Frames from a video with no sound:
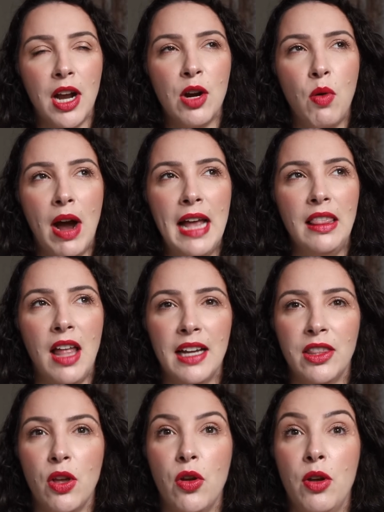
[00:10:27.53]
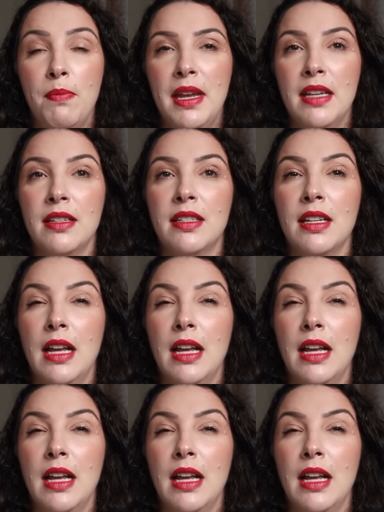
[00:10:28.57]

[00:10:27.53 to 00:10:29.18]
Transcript: it. I quite like the Hermes